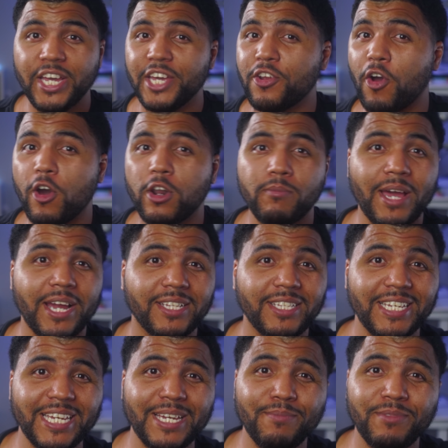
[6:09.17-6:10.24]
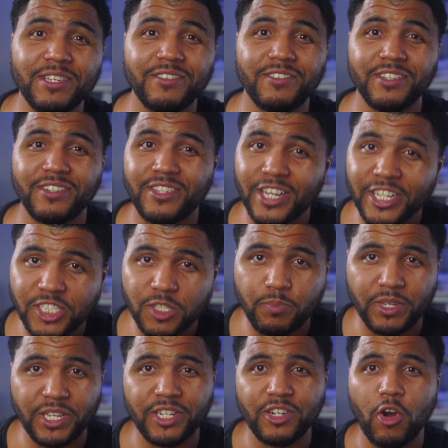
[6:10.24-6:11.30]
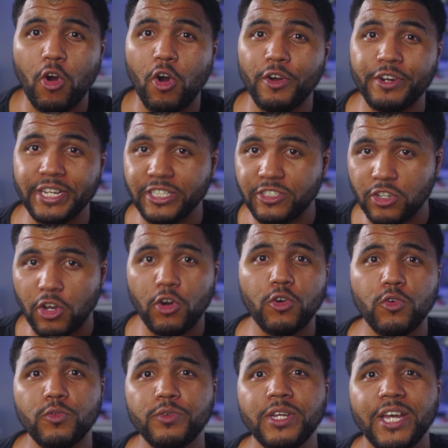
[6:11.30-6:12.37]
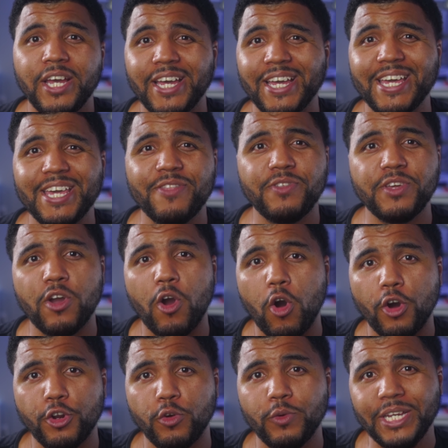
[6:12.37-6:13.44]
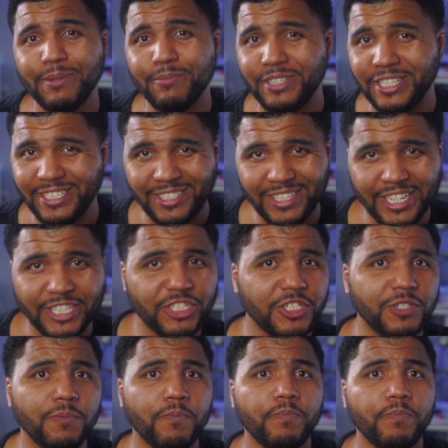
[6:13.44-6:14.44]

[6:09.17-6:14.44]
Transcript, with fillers: it automatically empties the dustbin on its own in the auto empty station.